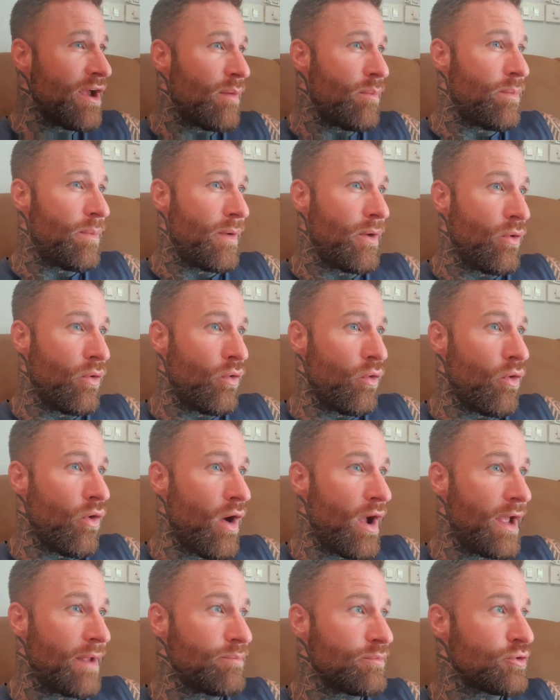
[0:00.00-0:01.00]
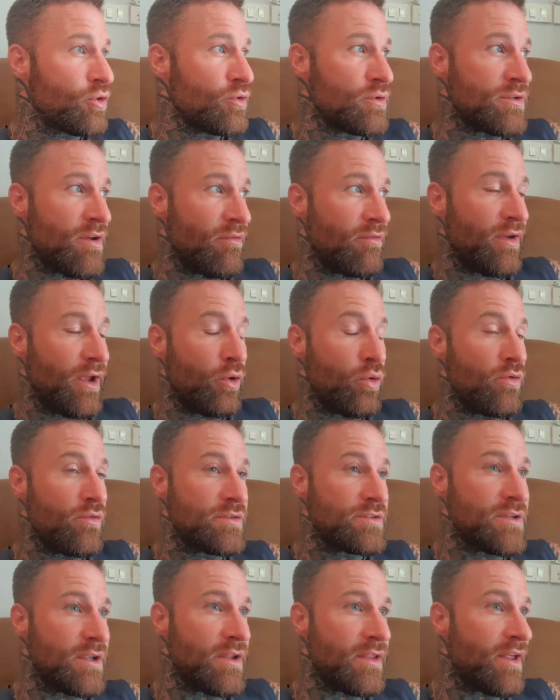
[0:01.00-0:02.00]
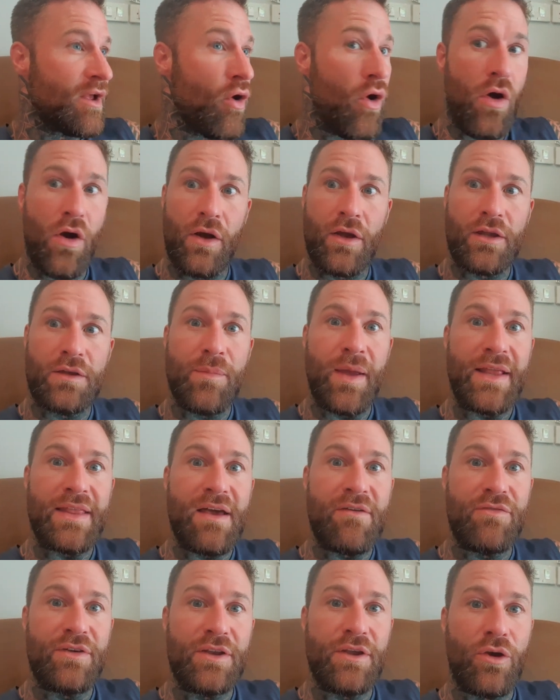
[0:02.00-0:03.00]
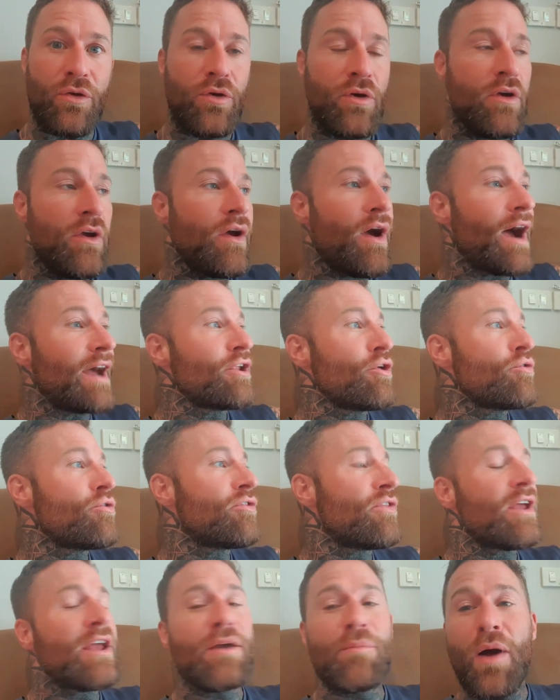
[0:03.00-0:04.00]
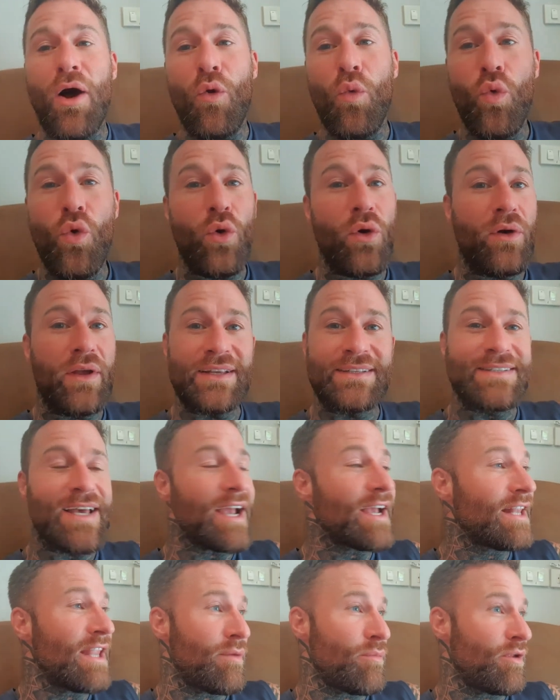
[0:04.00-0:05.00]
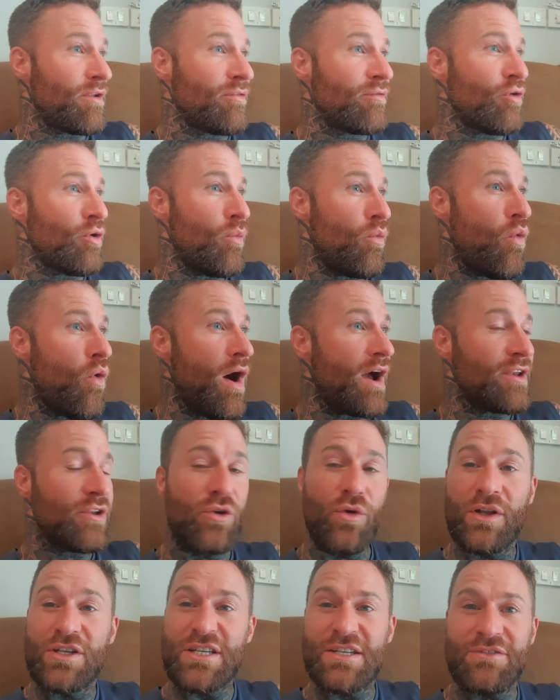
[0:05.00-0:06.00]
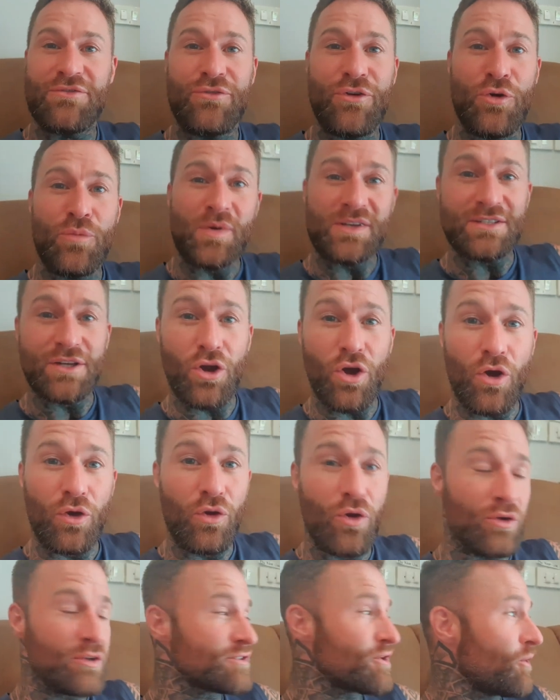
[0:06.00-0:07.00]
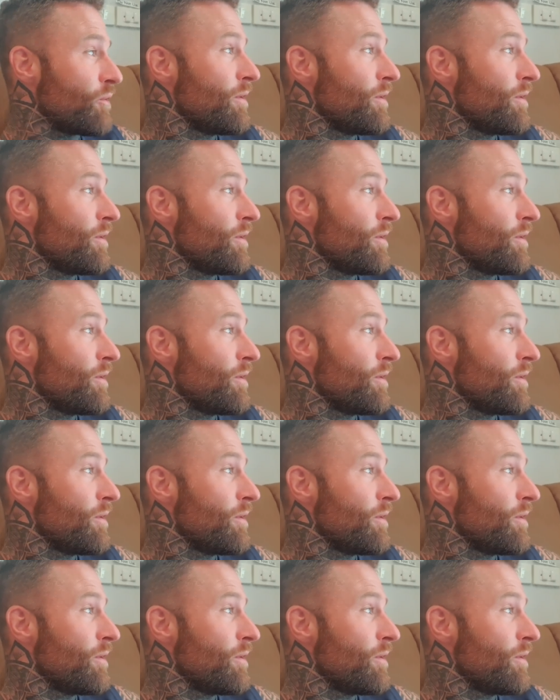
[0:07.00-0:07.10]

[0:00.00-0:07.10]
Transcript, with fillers: up or I do something and all of a sudden I think, oh, I could make that video. I don't think about what exactly I'm gonna film, what I do. I just film as I go along. So